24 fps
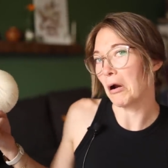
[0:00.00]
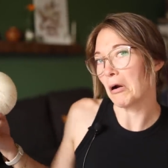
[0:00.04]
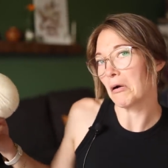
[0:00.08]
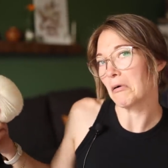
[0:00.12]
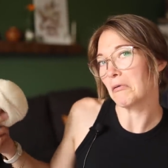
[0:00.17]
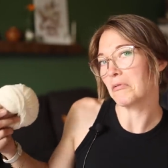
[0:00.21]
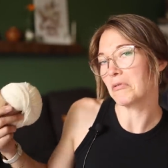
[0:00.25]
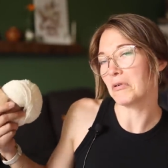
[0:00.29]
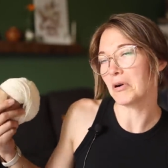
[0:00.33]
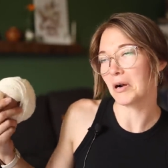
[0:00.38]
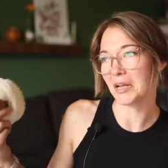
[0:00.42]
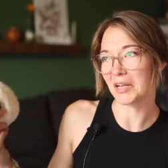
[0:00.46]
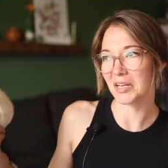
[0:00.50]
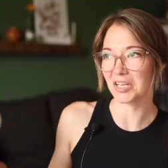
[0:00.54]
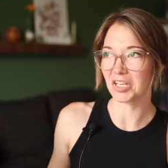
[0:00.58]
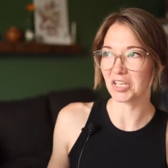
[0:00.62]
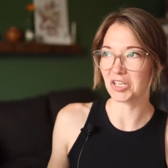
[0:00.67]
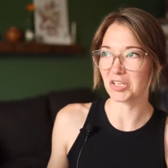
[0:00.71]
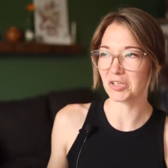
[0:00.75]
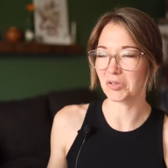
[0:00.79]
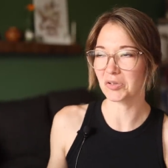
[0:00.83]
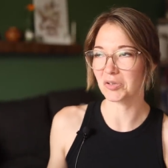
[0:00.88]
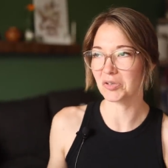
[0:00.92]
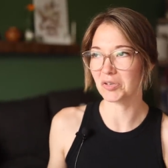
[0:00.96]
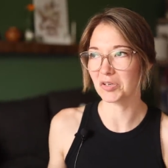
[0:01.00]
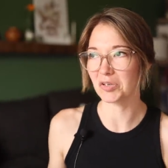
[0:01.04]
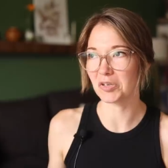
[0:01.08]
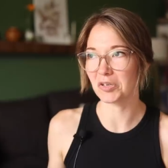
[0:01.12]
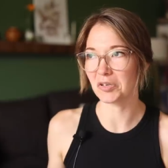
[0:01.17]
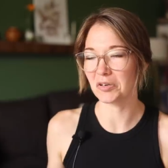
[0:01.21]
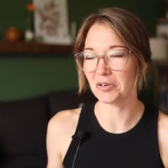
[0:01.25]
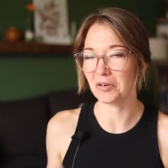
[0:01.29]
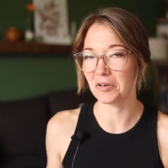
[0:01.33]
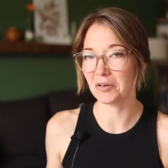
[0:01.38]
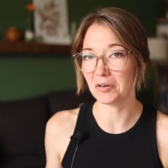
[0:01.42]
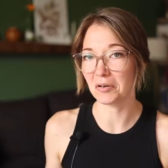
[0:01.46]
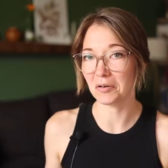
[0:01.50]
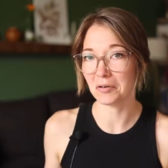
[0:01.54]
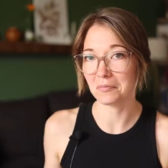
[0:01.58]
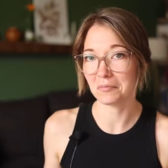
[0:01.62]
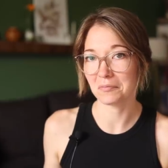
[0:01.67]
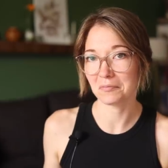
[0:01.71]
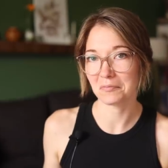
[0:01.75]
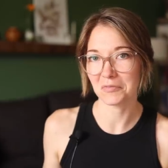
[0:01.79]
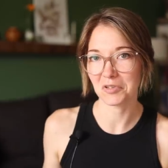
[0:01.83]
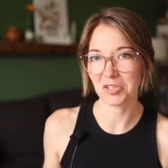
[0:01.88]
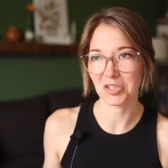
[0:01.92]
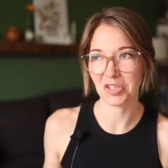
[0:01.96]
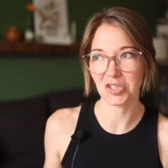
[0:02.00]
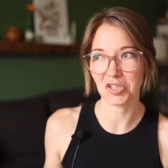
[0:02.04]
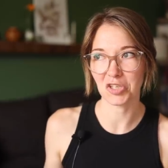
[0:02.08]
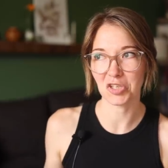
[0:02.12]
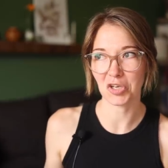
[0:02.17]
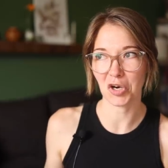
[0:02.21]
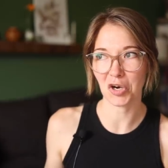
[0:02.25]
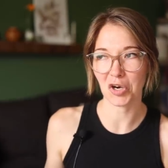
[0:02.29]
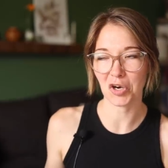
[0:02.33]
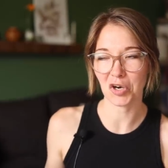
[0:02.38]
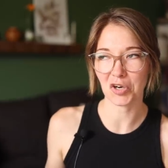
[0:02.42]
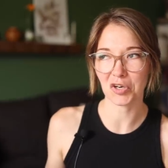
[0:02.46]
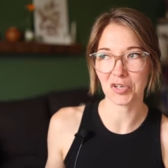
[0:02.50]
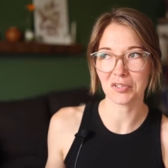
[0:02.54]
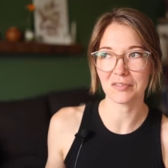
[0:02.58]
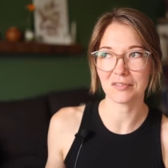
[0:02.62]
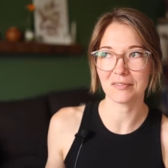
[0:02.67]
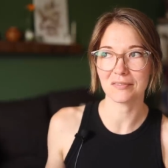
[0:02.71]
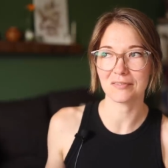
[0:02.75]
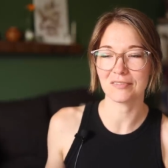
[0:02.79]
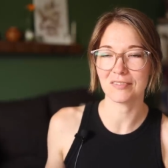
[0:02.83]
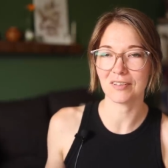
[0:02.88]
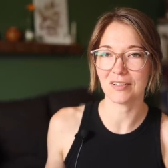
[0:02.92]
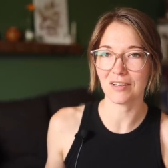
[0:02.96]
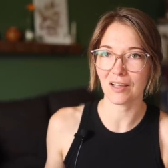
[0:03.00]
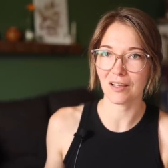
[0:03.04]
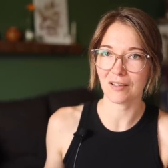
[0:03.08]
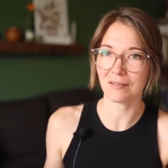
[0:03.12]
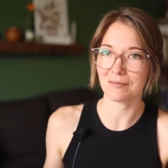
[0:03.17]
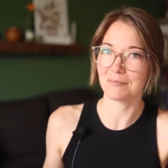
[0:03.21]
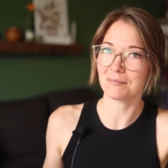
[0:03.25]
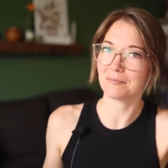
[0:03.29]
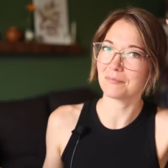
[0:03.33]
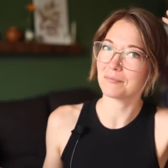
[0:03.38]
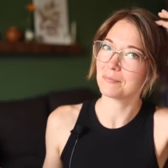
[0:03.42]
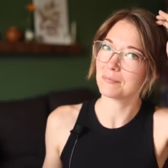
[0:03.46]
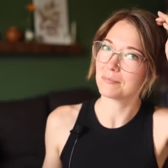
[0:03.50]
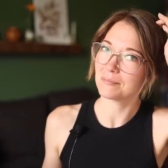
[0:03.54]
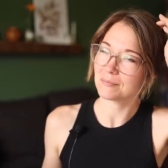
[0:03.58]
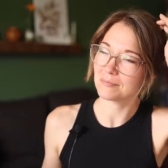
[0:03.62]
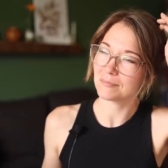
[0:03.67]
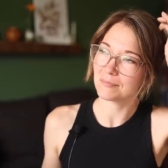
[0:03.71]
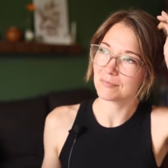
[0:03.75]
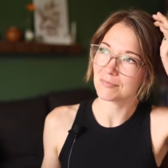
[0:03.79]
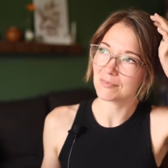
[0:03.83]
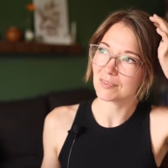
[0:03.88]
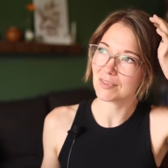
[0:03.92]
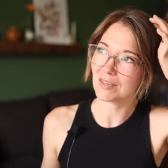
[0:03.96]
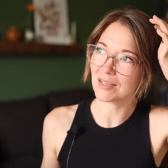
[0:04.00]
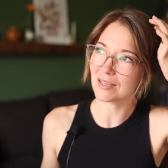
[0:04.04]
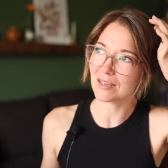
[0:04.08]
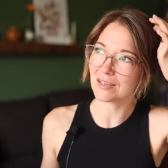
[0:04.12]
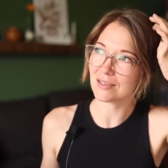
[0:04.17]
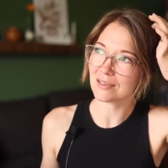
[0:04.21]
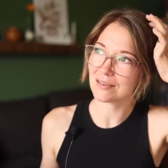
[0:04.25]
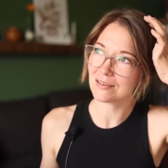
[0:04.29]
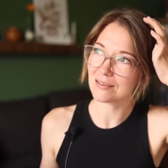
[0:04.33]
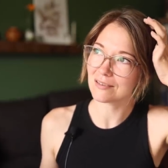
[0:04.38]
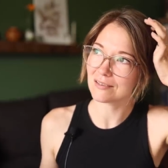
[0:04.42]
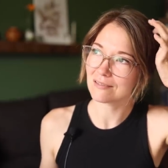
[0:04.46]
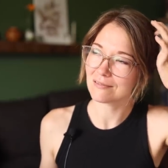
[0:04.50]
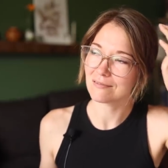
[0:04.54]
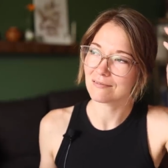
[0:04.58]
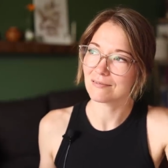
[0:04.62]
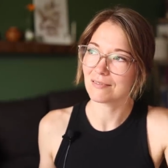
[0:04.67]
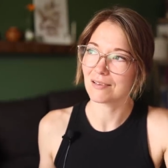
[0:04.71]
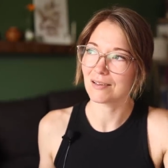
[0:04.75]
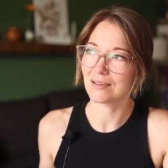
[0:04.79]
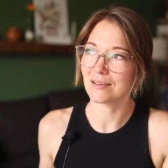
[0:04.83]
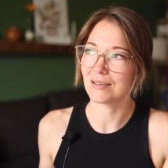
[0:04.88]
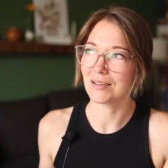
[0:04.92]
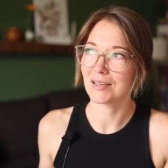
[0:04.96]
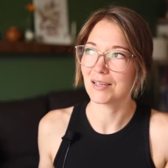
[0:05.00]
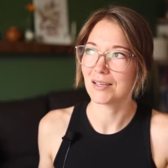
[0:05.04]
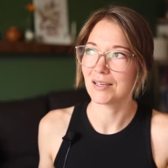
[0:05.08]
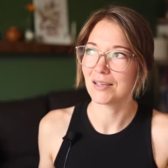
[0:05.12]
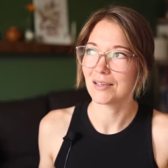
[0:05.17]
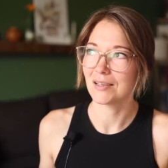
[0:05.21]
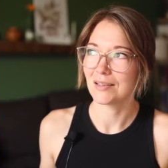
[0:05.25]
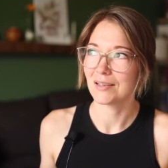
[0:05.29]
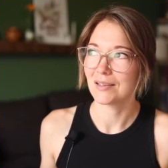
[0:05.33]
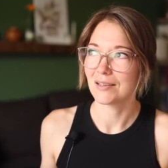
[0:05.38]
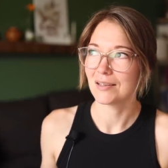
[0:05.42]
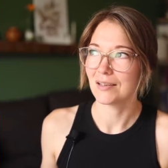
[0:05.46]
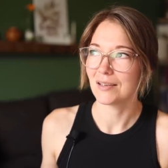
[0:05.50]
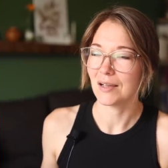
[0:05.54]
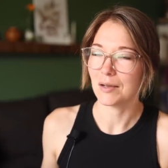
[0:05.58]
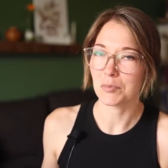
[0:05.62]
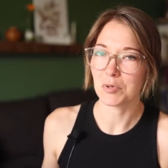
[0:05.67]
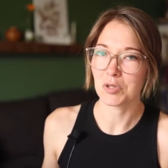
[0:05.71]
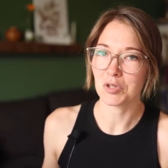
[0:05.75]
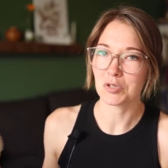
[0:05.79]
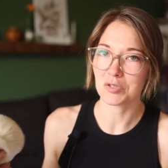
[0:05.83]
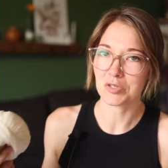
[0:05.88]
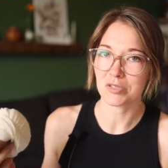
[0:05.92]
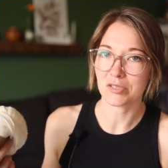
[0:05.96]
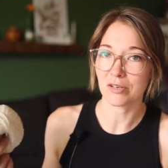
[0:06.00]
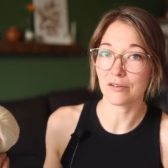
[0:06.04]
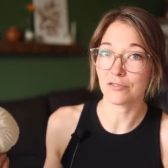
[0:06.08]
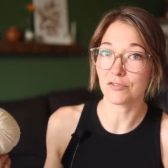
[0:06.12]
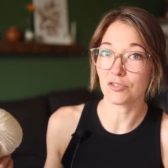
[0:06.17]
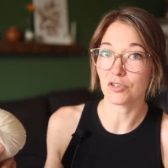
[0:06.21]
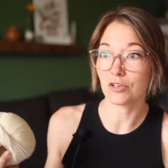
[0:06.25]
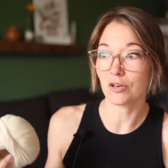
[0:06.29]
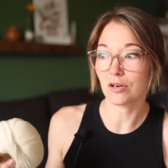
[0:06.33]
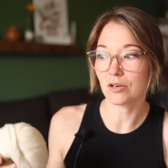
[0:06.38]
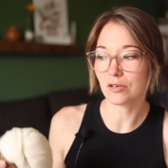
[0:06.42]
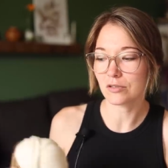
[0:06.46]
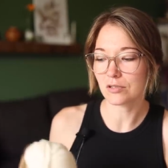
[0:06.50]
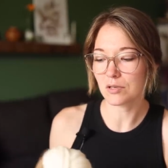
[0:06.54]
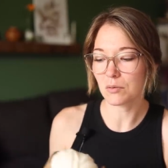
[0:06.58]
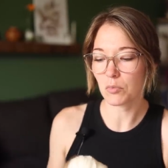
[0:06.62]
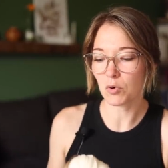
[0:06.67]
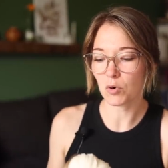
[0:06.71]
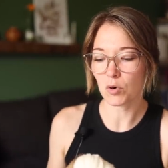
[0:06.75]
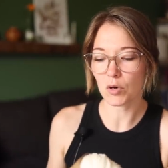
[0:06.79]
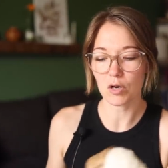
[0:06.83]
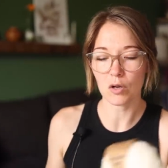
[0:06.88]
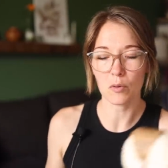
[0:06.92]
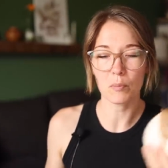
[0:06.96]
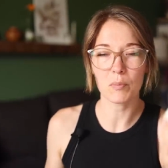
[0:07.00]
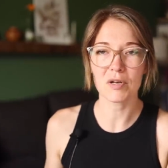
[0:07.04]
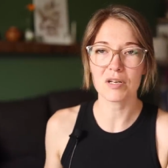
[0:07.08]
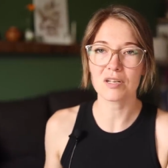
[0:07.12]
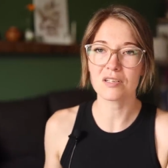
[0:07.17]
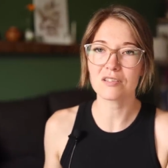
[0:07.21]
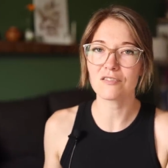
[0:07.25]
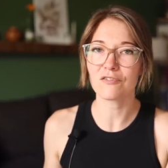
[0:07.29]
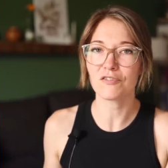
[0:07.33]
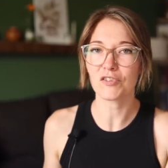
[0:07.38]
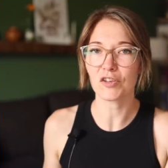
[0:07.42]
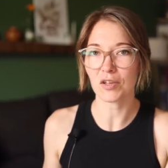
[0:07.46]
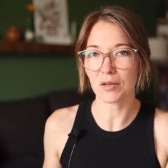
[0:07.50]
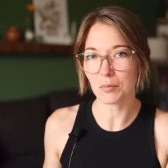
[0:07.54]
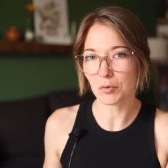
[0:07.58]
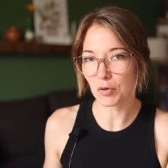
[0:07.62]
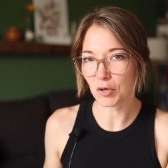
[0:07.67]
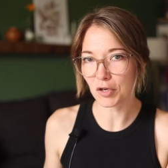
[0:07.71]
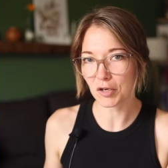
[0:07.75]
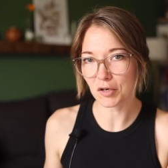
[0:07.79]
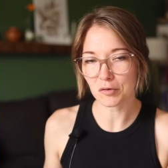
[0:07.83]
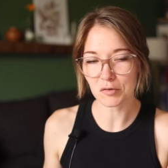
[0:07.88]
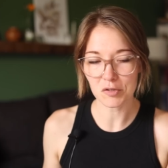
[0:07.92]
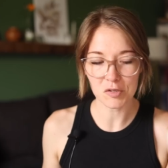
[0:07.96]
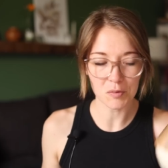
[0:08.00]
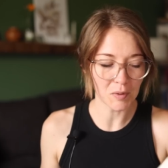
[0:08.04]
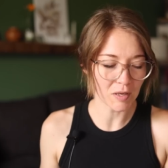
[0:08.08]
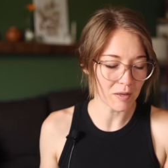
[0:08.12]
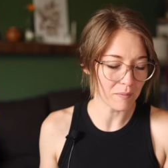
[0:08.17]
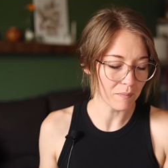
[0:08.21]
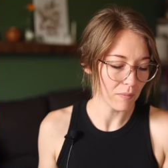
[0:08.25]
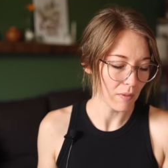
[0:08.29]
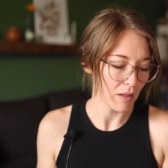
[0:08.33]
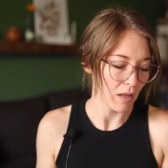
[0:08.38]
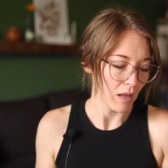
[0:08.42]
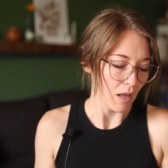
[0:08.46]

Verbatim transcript: a regular yarn, not like, I mean, there's softer yarns than merino, but it doesn't feel like merino to me.